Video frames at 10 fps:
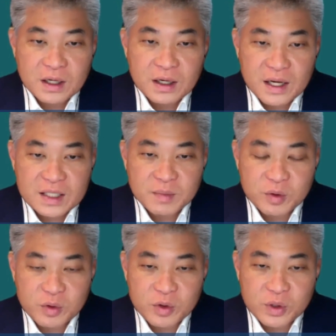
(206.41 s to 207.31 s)
less
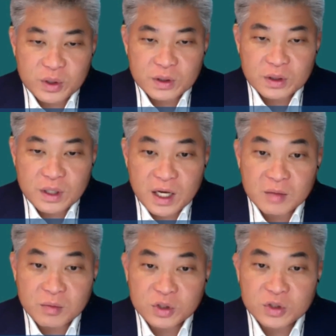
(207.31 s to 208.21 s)
parochial and
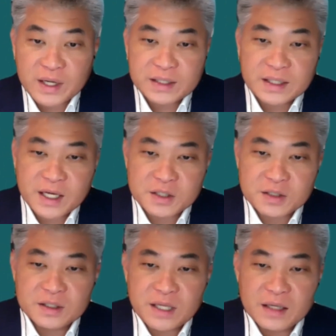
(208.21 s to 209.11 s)
more transnational
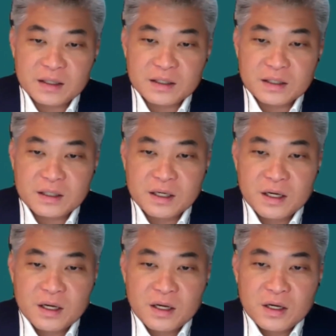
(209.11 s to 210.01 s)
standards
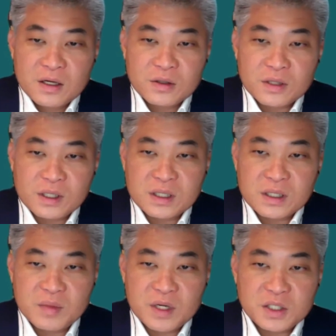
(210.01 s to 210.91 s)
to the
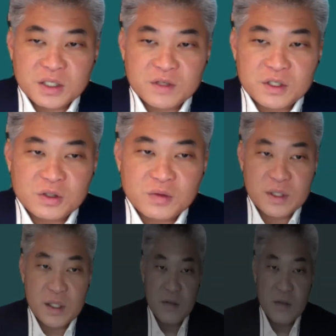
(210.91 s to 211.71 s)
determination of interim relief.